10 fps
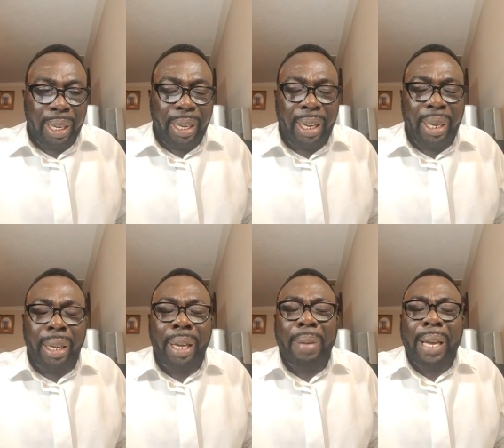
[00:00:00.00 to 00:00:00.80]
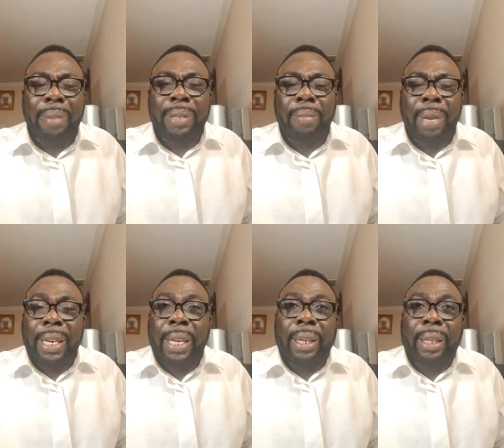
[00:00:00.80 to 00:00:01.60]
it becomes a
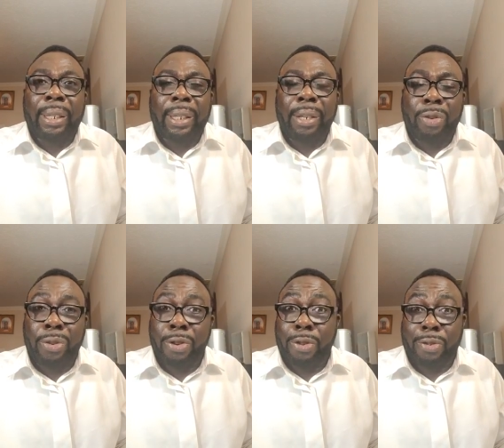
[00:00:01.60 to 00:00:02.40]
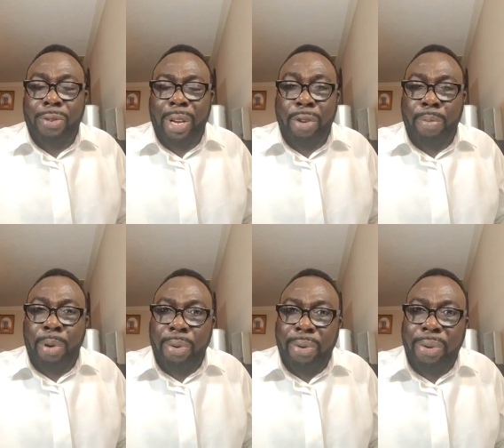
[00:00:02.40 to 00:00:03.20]
medicine to your soul and your
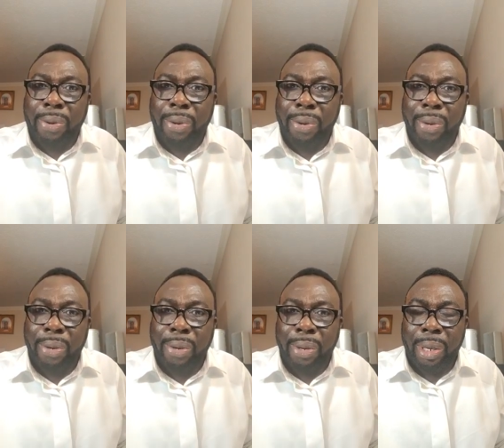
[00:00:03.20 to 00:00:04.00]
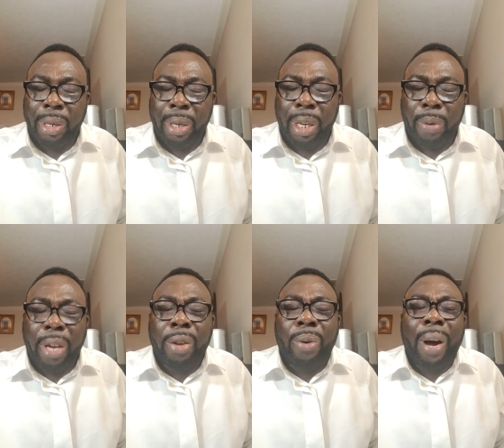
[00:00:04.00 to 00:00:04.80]
bones. The
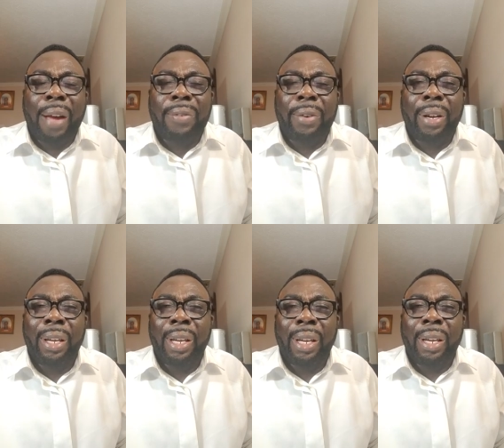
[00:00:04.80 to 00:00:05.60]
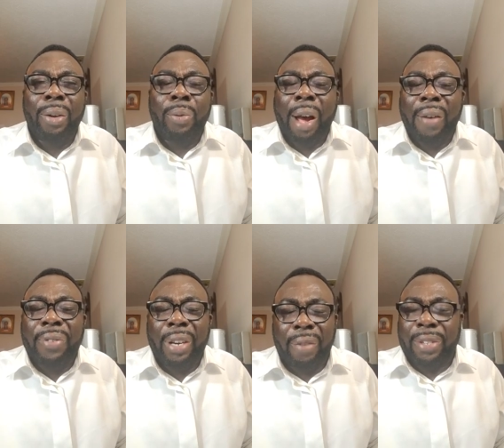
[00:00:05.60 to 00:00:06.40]
way your wife, the
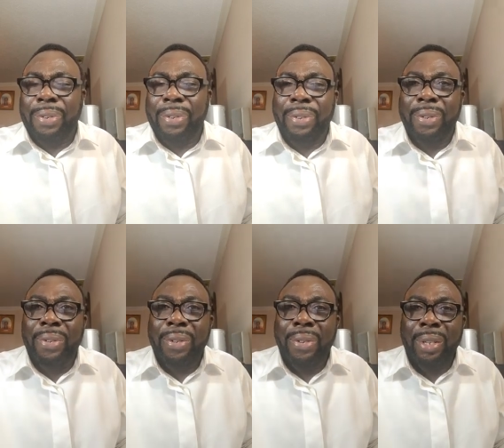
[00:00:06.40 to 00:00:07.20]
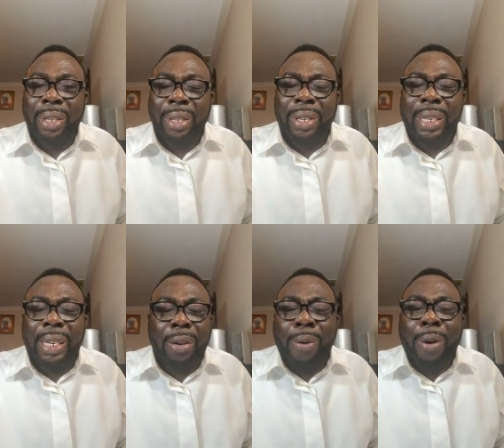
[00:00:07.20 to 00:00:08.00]
wife left you and
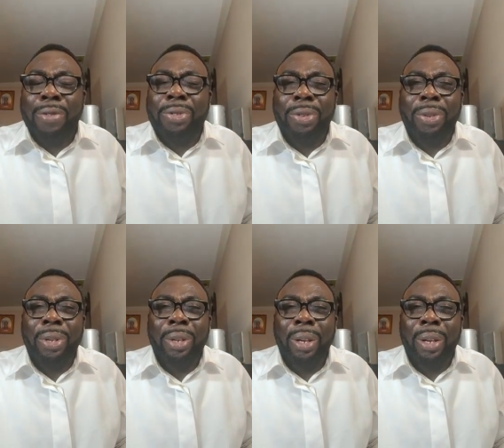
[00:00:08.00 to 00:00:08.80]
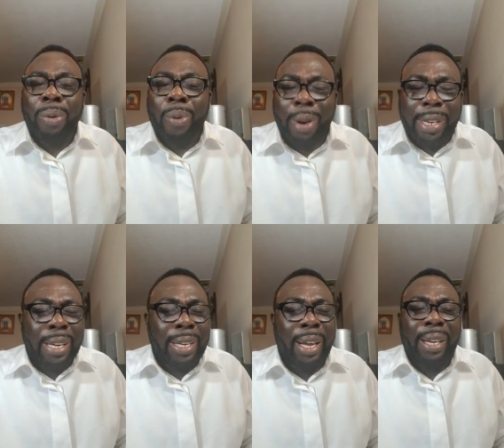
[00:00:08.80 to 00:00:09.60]
did not want to, you
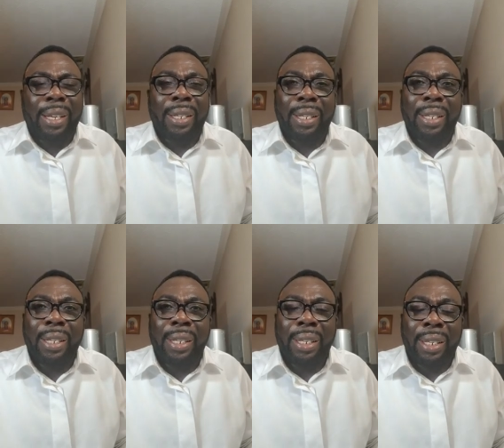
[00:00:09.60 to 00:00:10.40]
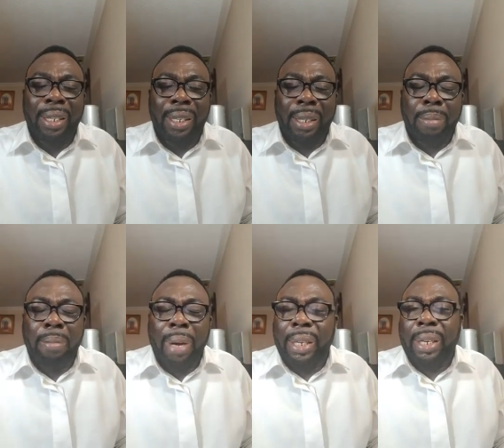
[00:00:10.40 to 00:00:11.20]
wanted her,
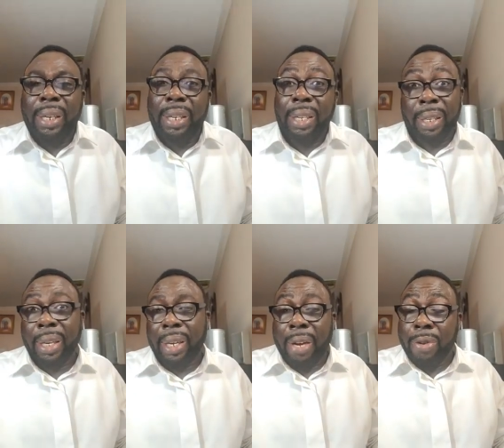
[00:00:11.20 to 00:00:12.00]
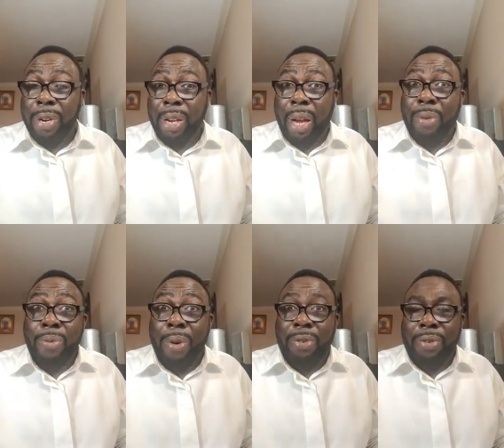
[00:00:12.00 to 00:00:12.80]
but she said, "I don't, I don't
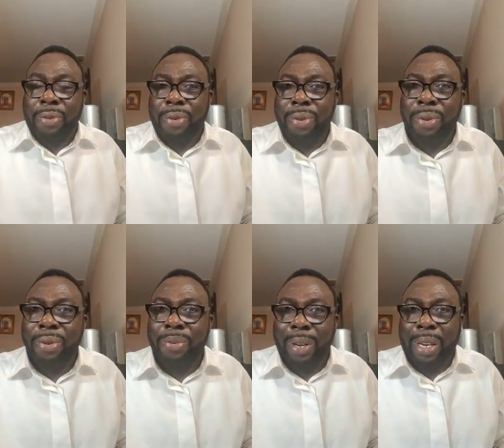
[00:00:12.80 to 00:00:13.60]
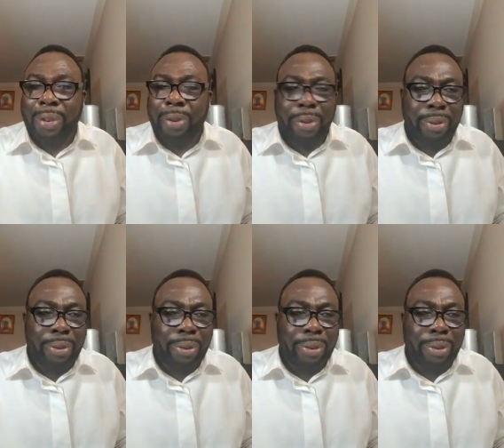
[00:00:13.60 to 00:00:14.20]
want you." What can you do?